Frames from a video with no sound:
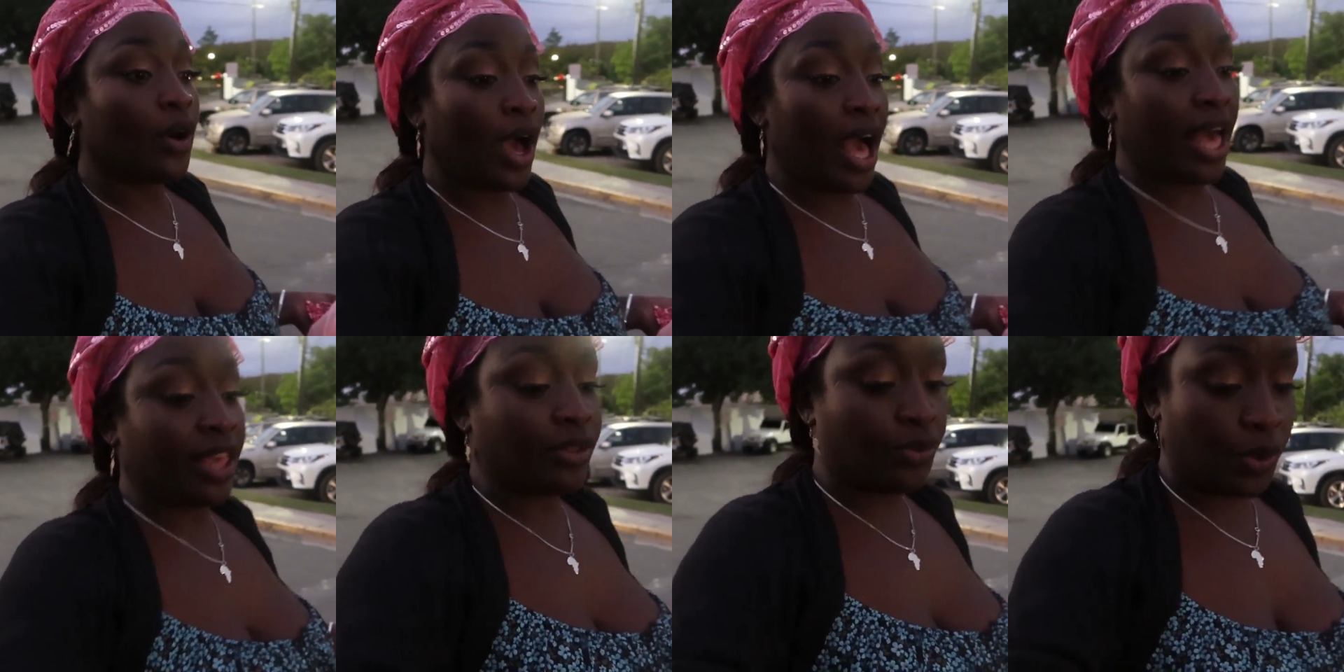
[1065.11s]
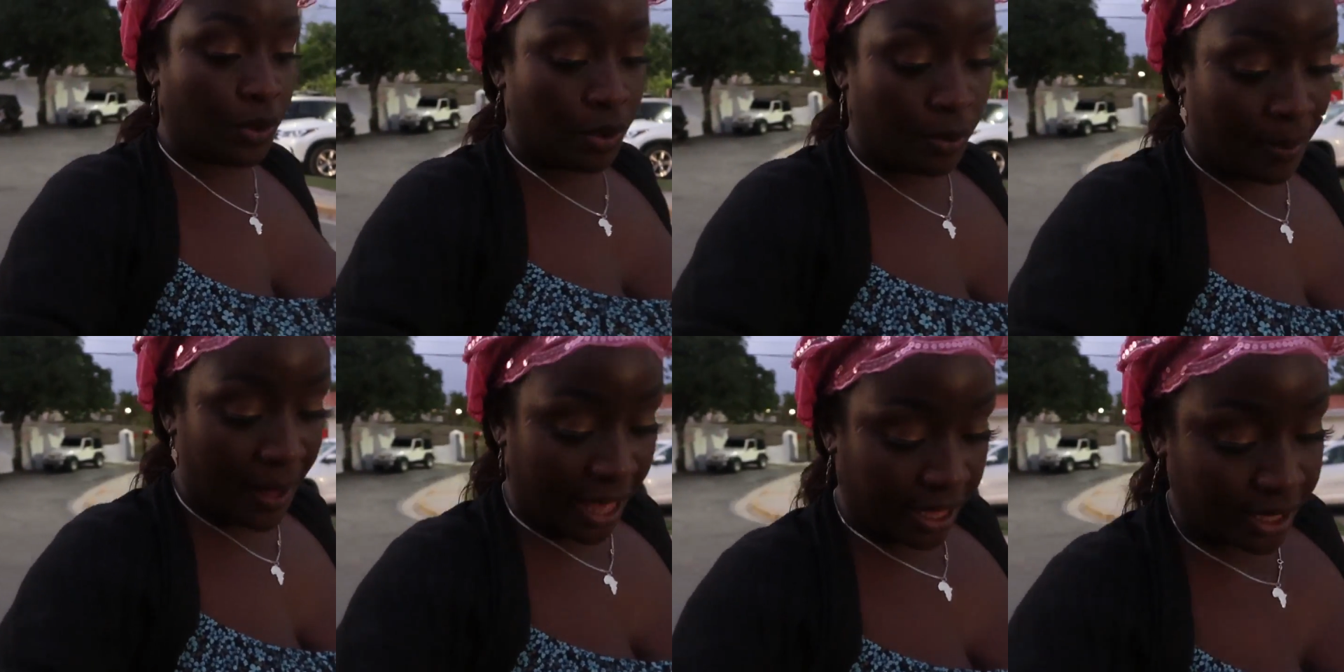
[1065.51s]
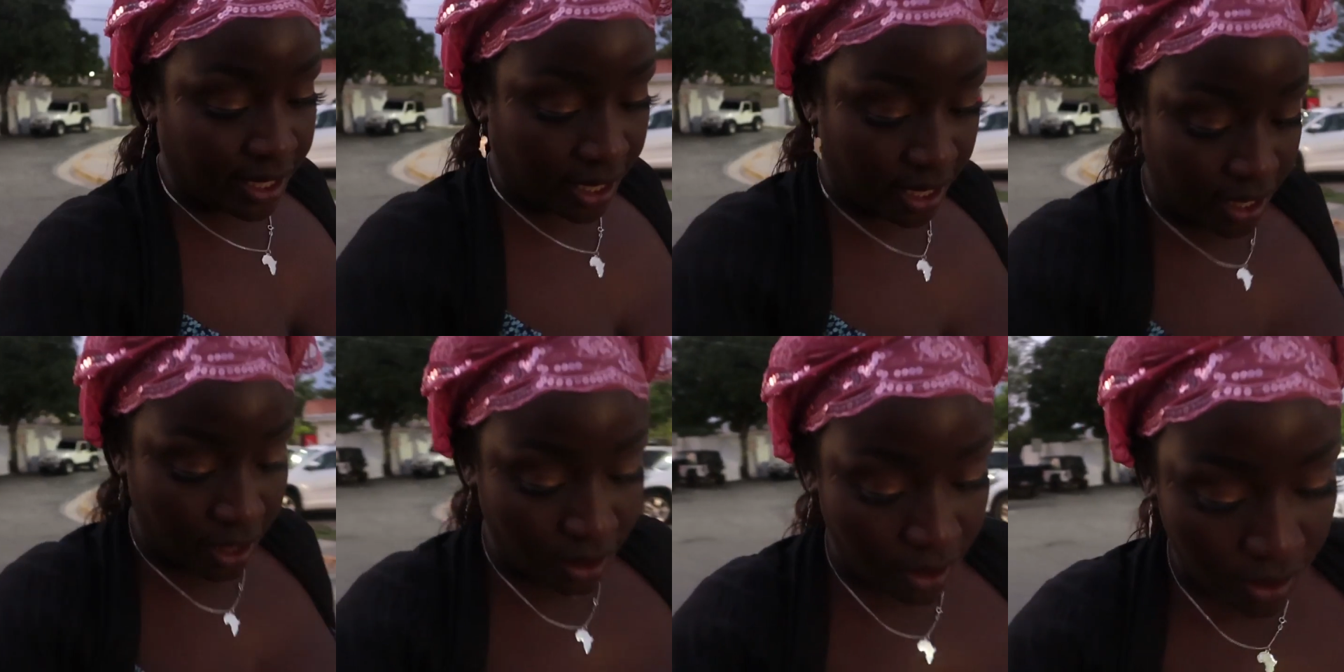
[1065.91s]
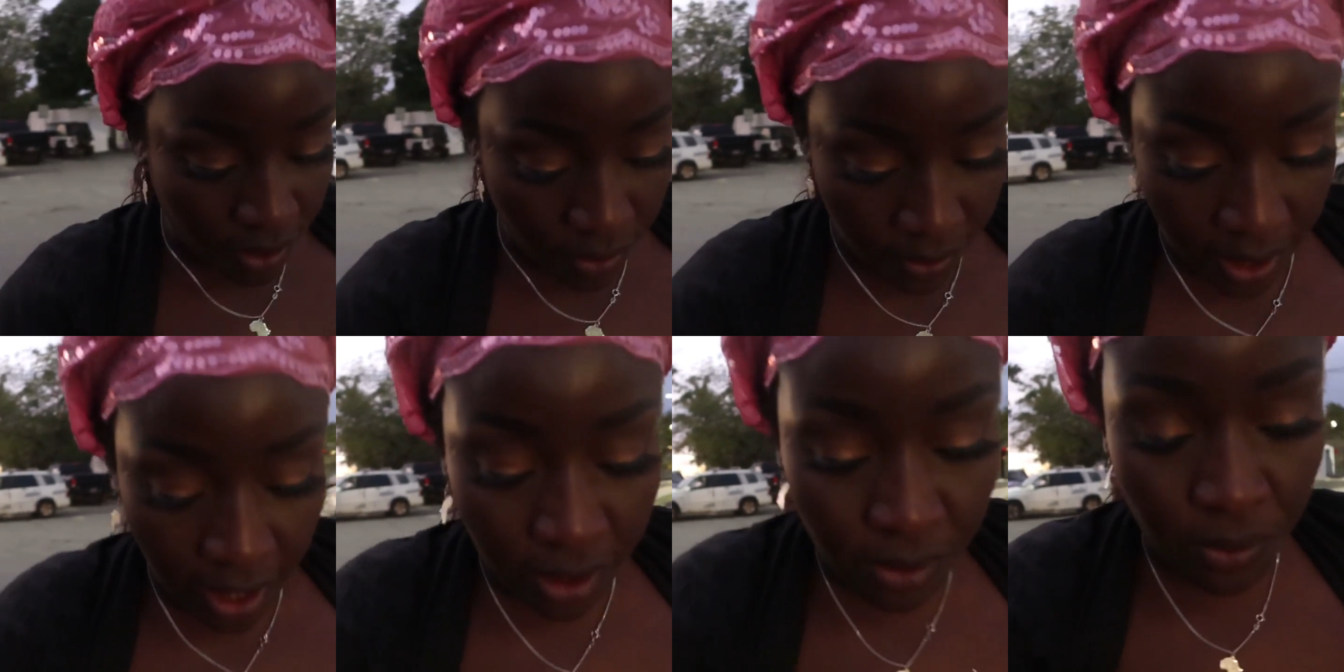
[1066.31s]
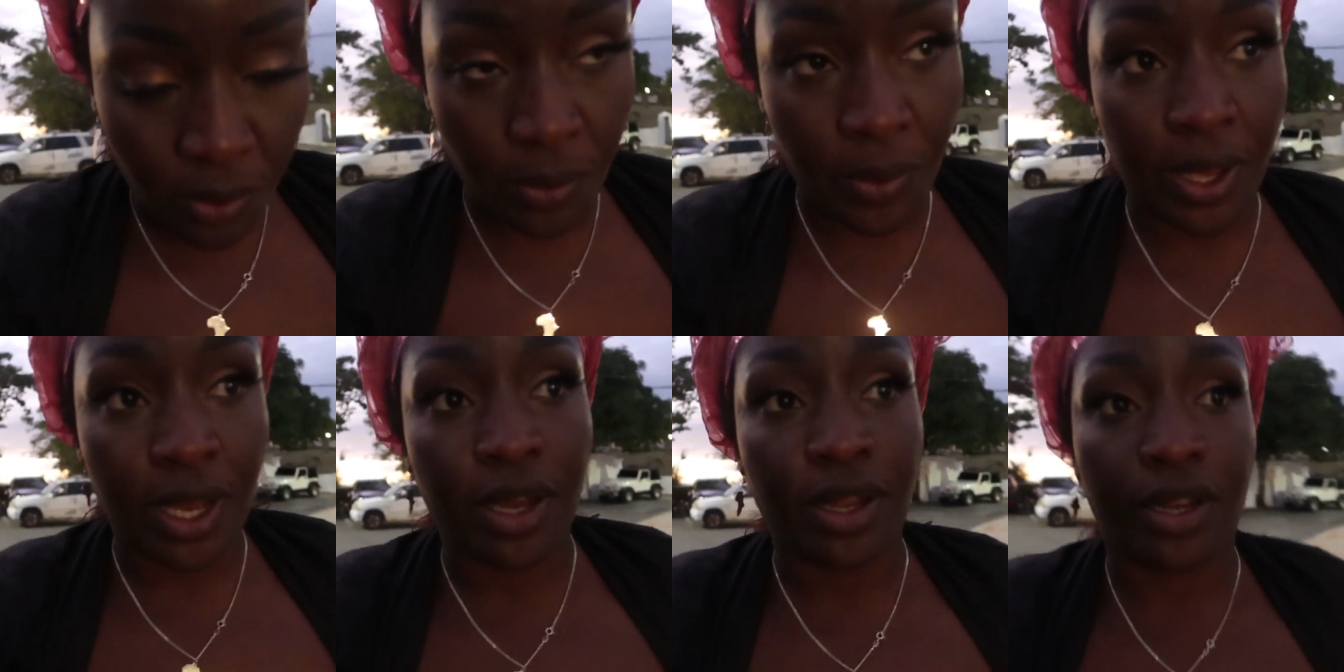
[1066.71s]
as we were passing it, so that's
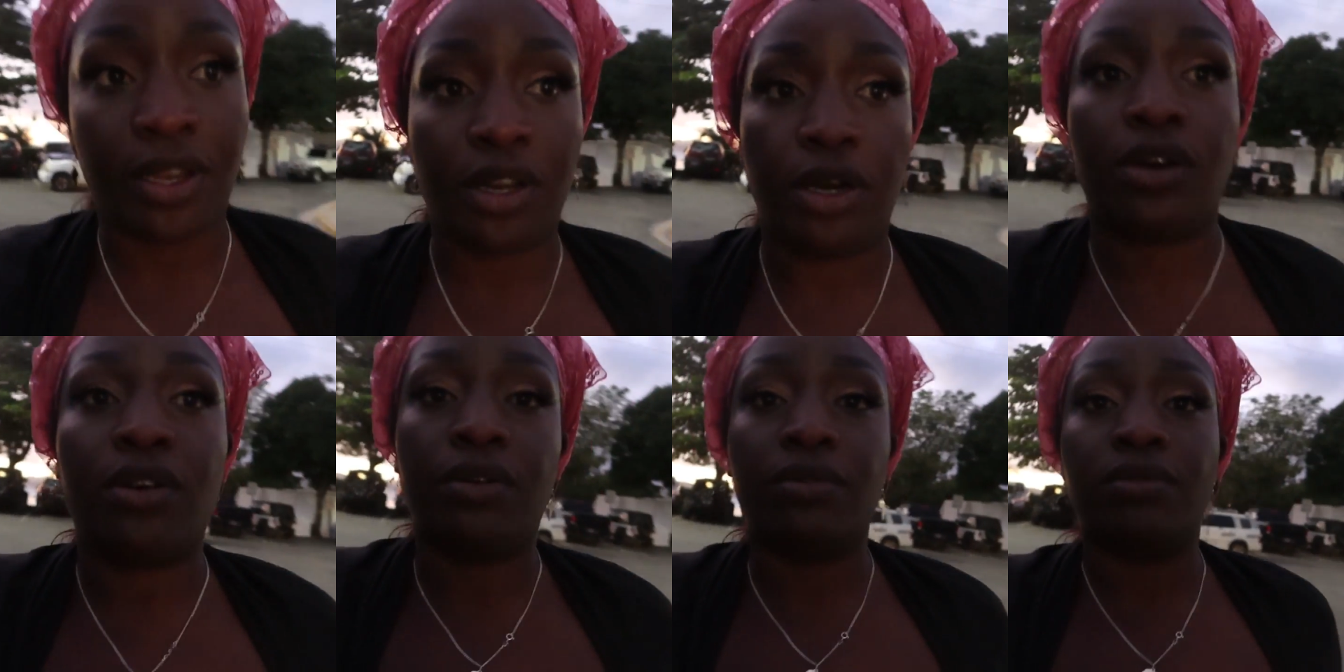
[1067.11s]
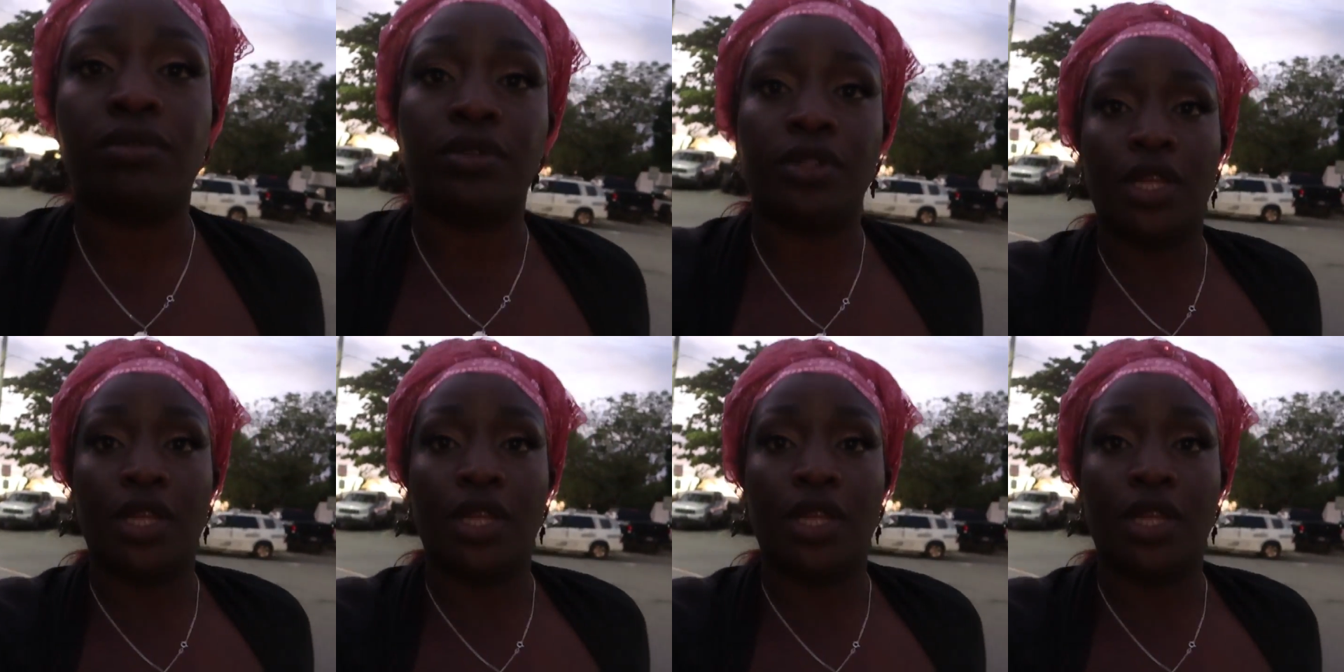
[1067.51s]
where we're gonna go.